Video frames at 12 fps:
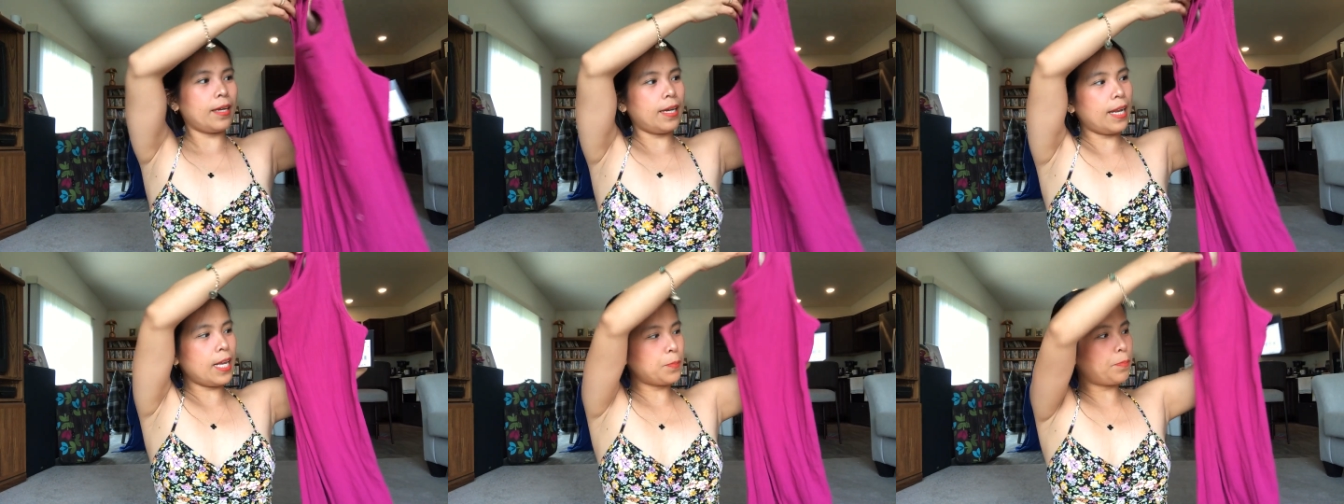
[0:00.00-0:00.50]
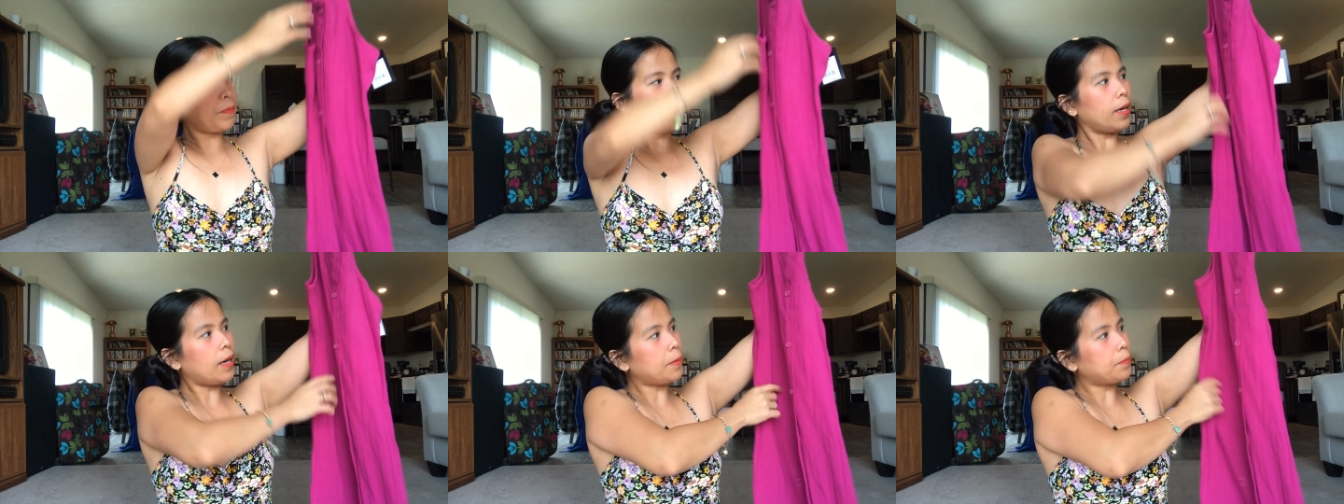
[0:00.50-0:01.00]
It has
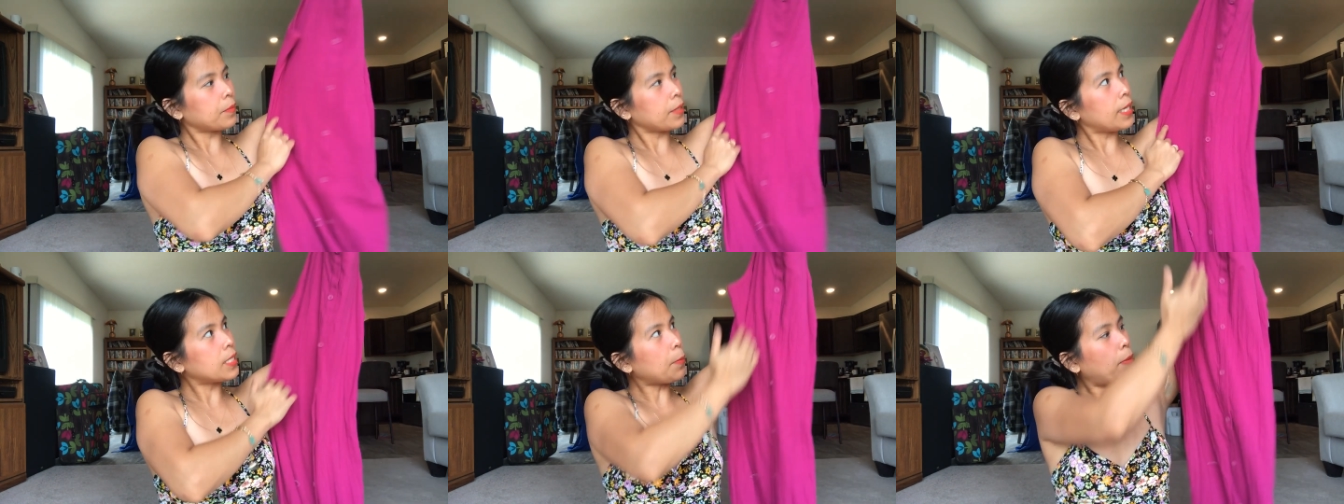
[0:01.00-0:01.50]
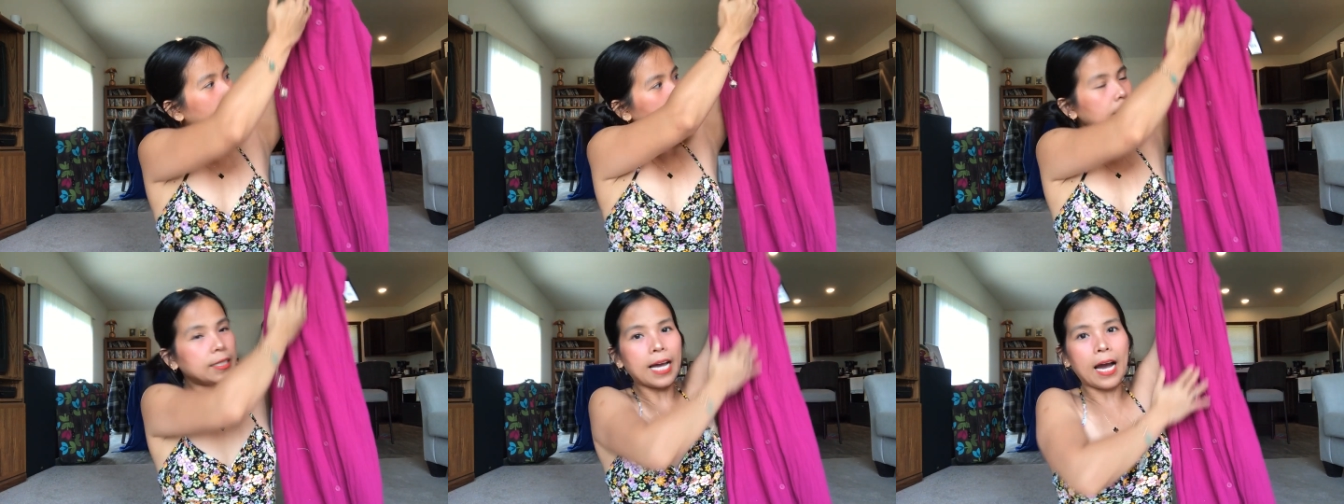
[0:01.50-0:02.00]
um it's a
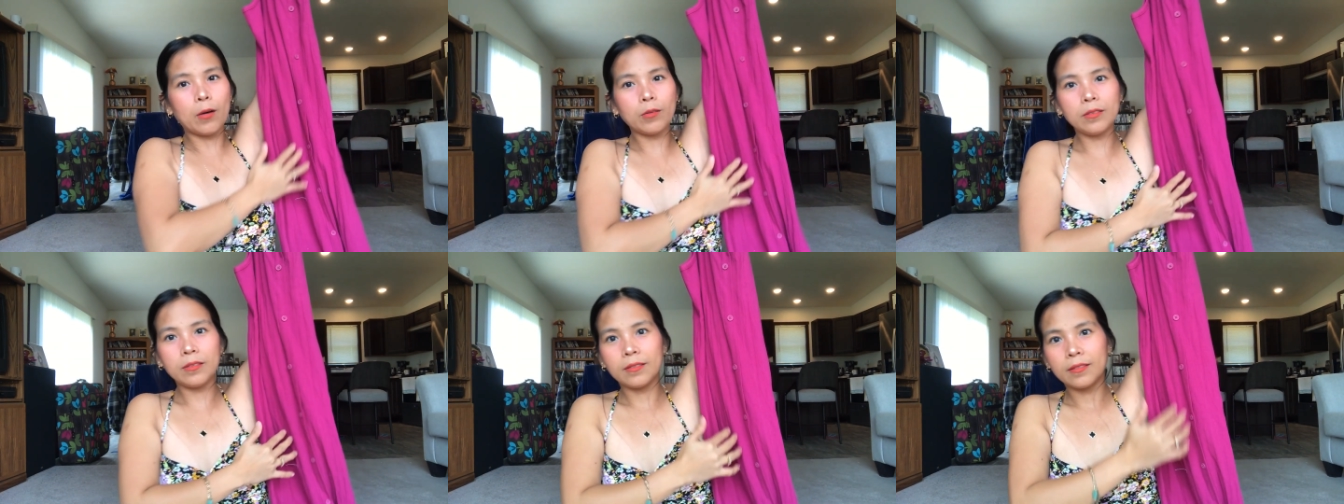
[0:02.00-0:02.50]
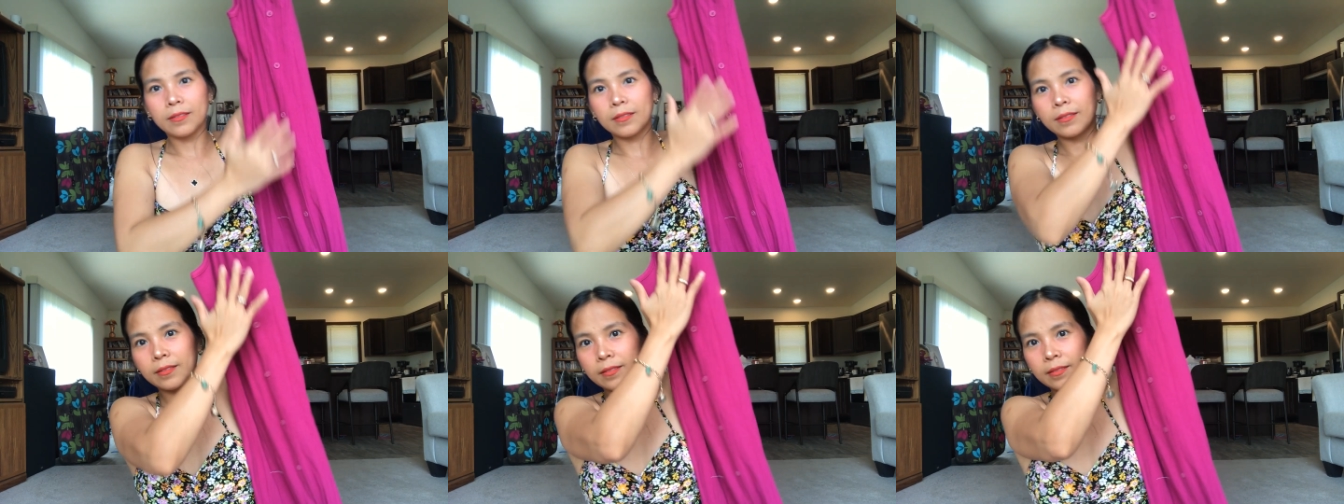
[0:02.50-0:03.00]
button down.
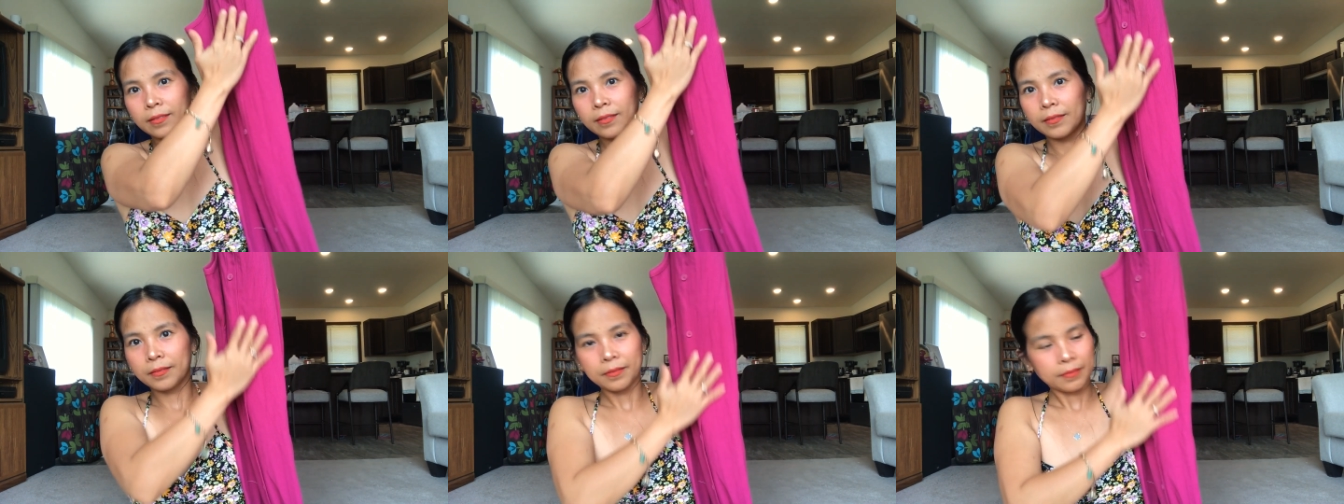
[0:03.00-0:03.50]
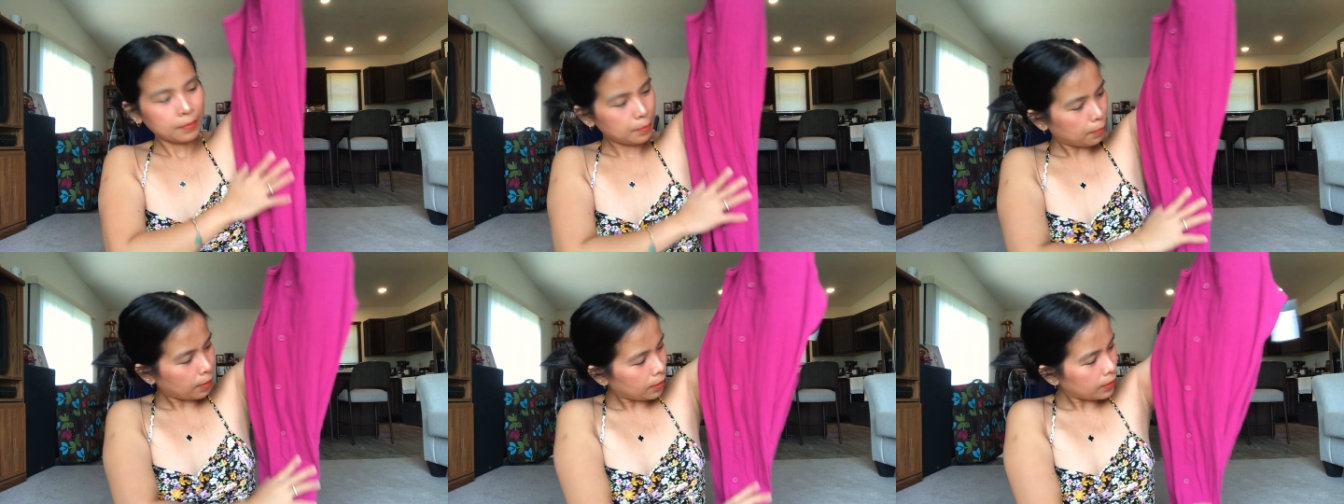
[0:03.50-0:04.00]

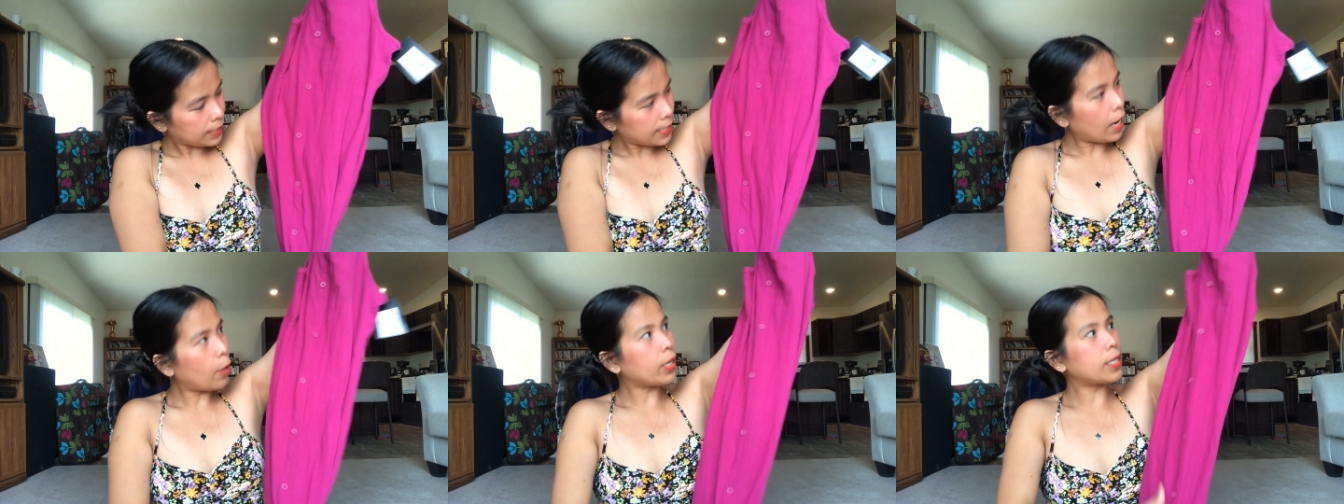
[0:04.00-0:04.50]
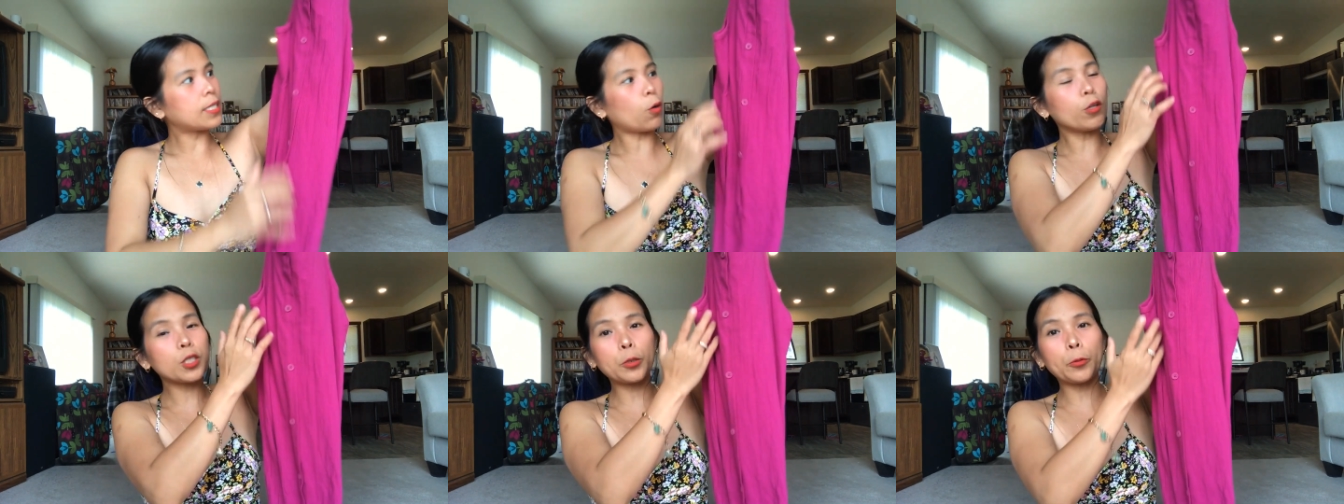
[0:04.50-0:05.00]
Button down, it's
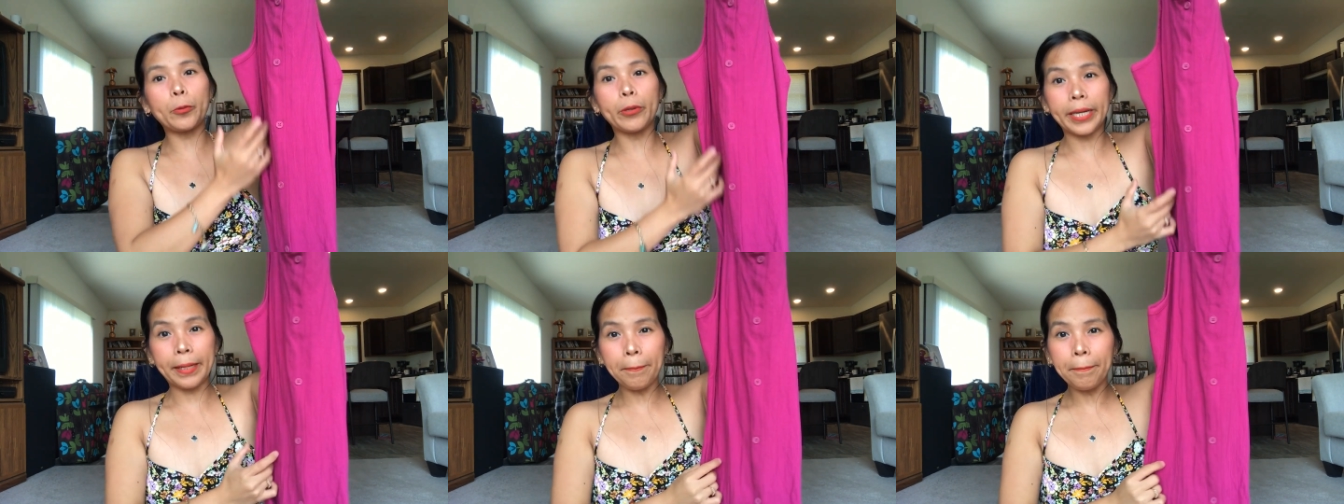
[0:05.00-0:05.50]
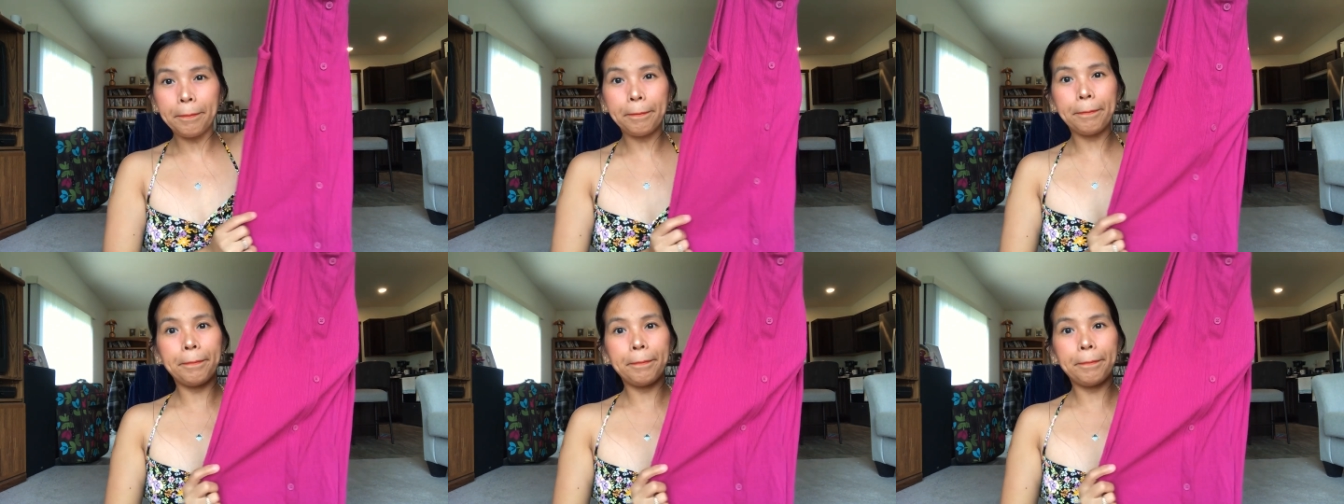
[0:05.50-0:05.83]
also ribbed.